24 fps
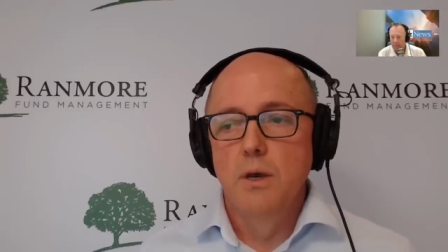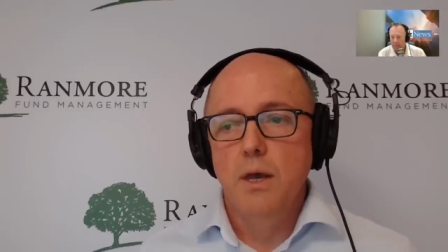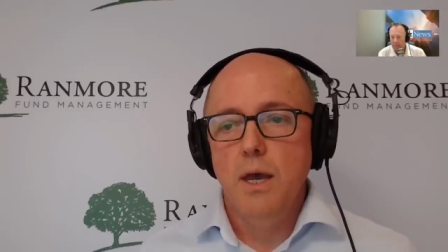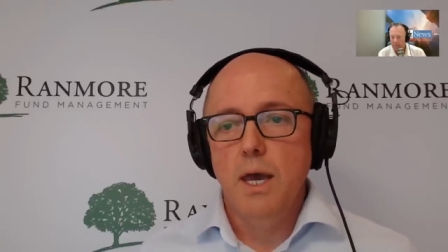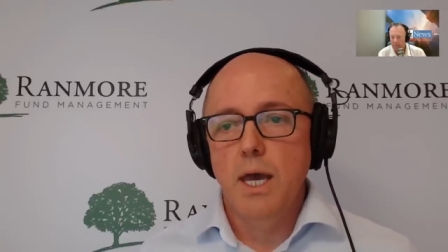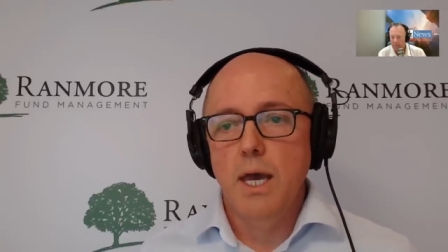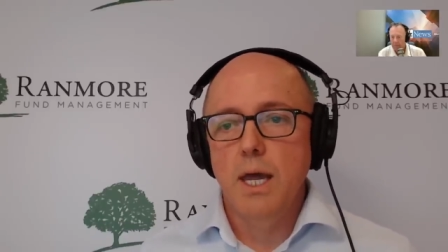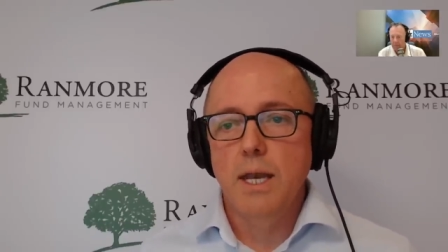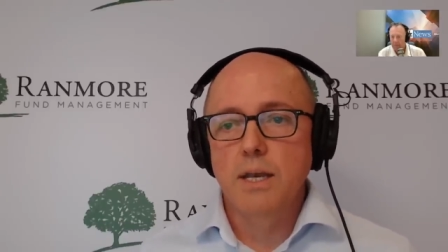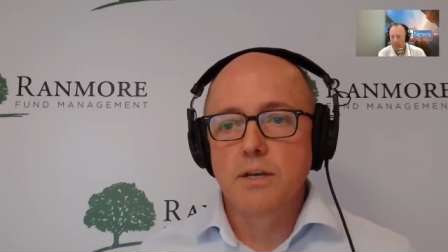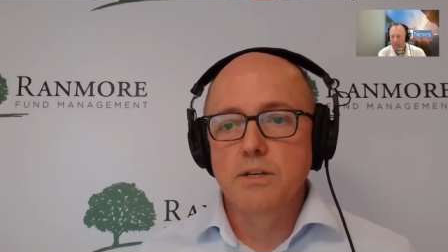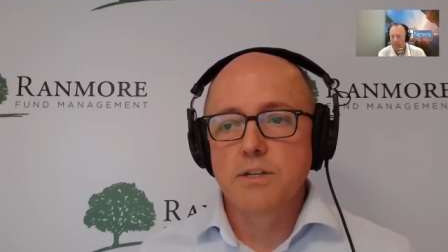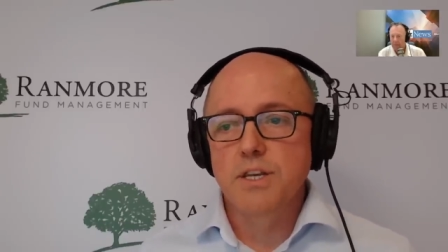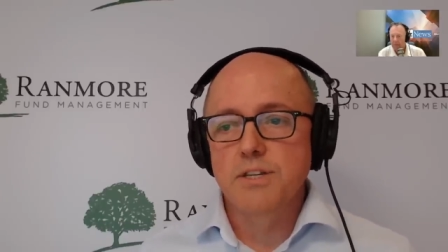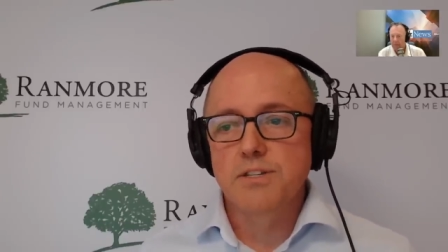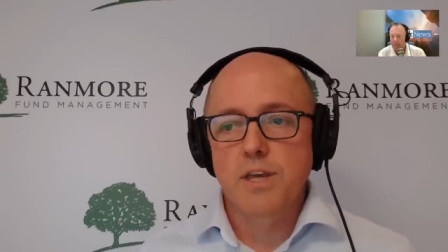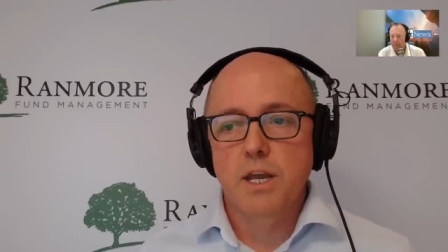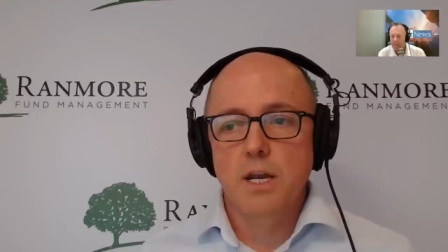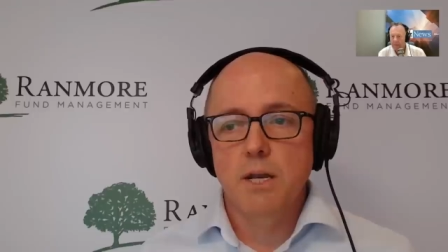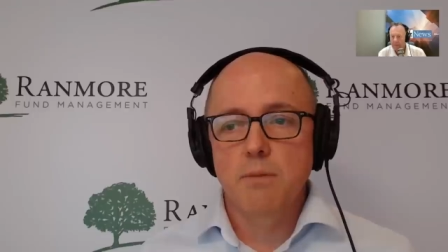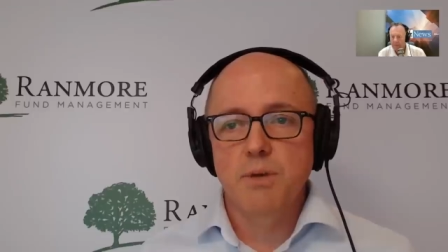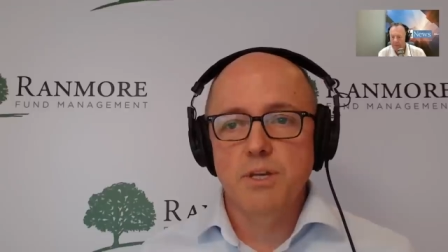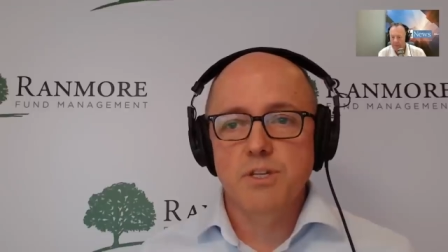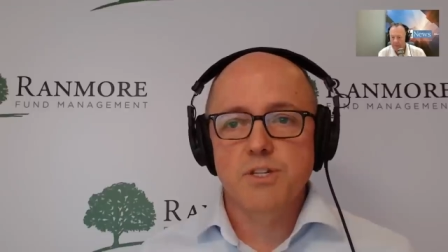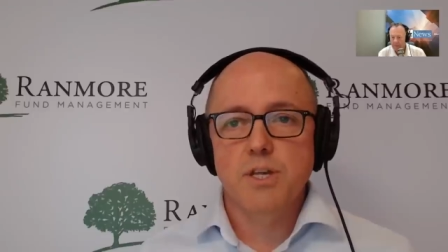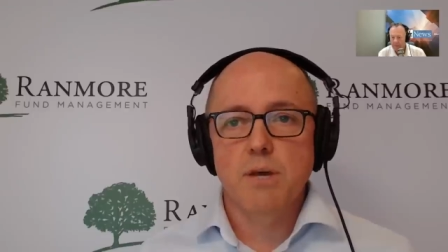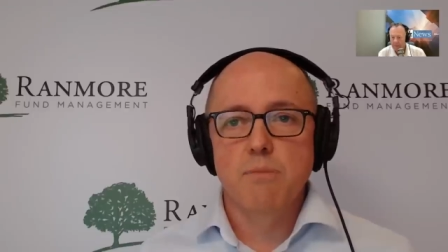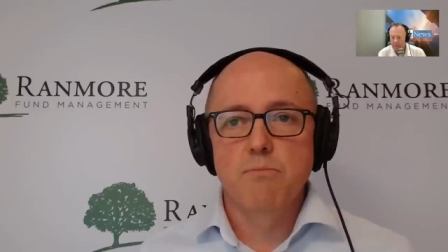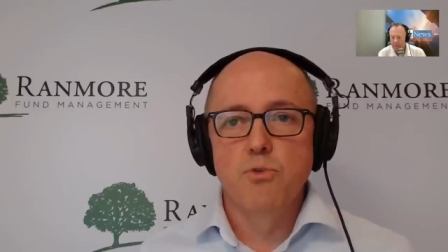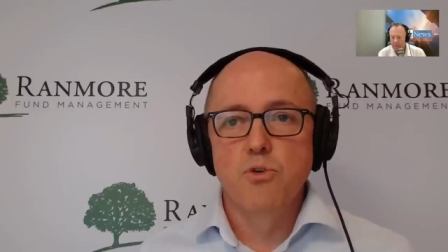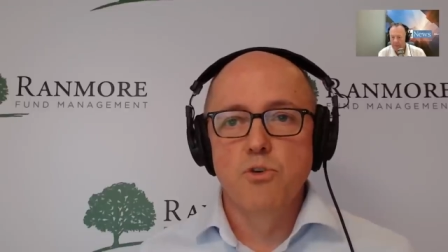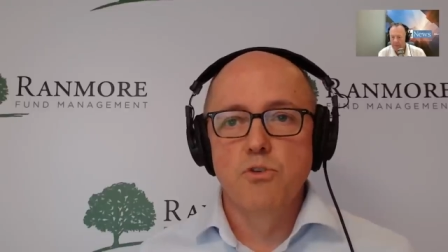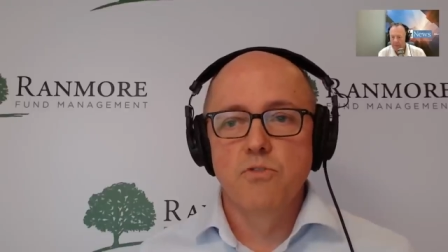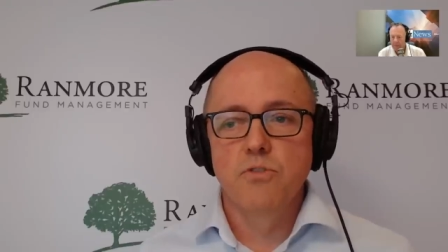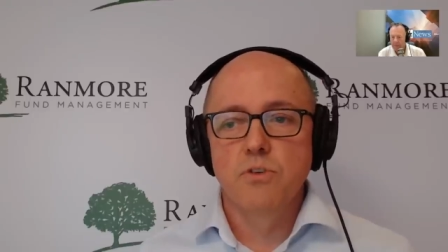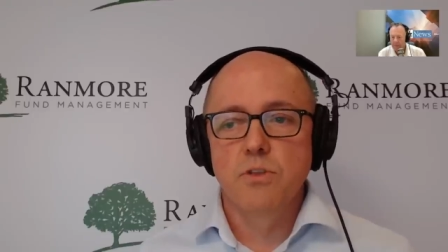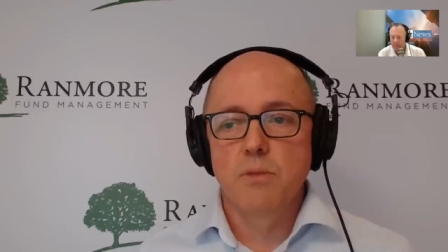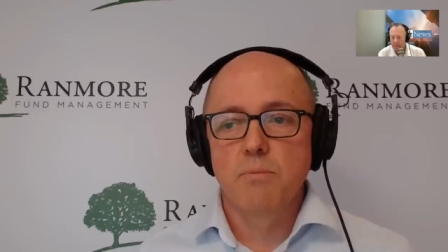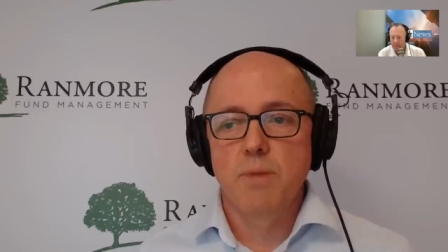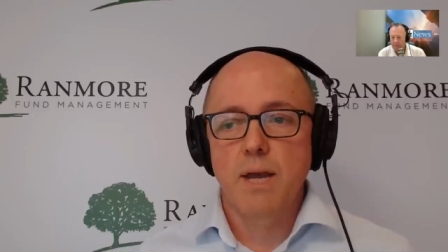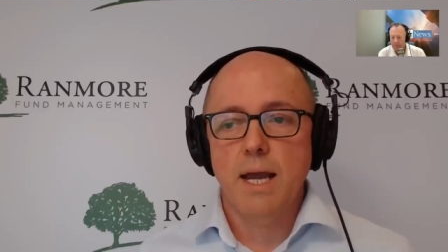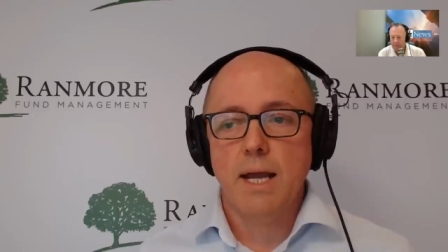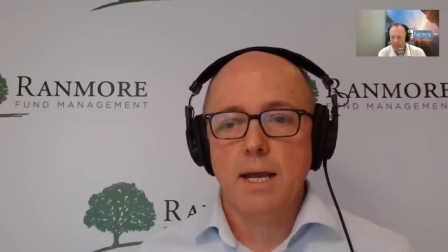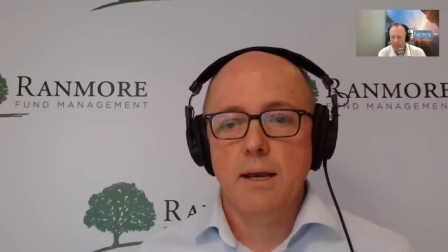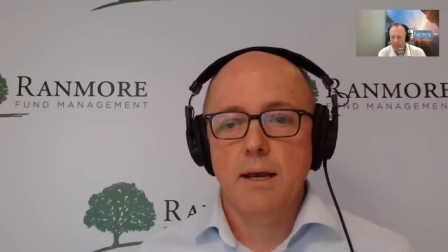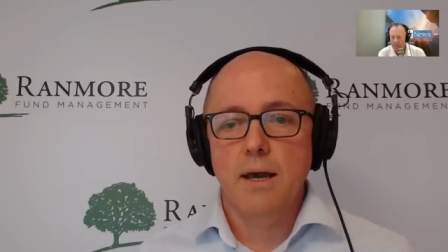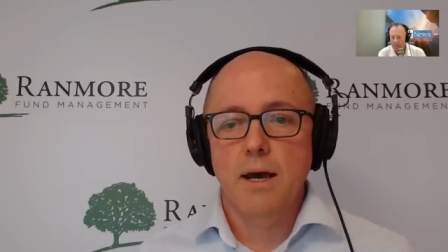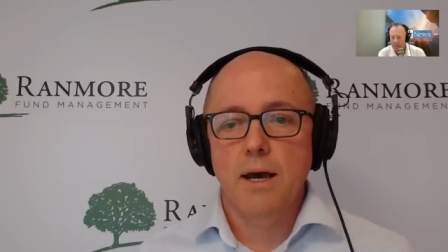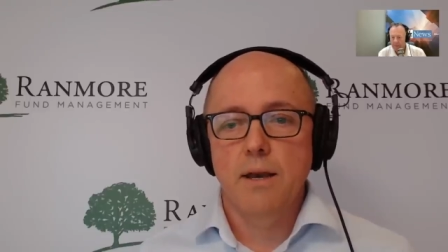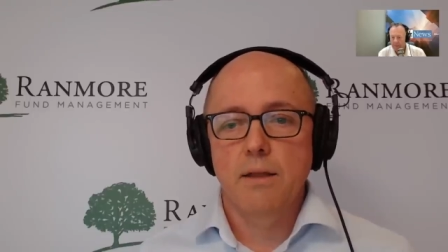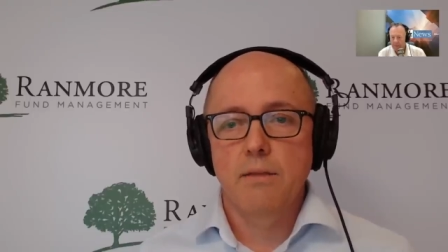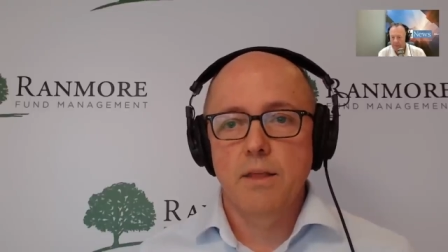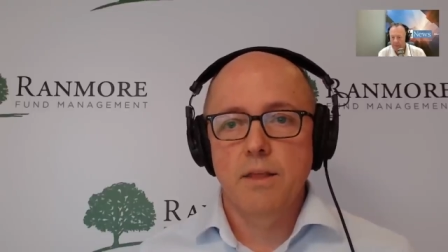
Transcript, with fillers: and there's going to be some move in the back line,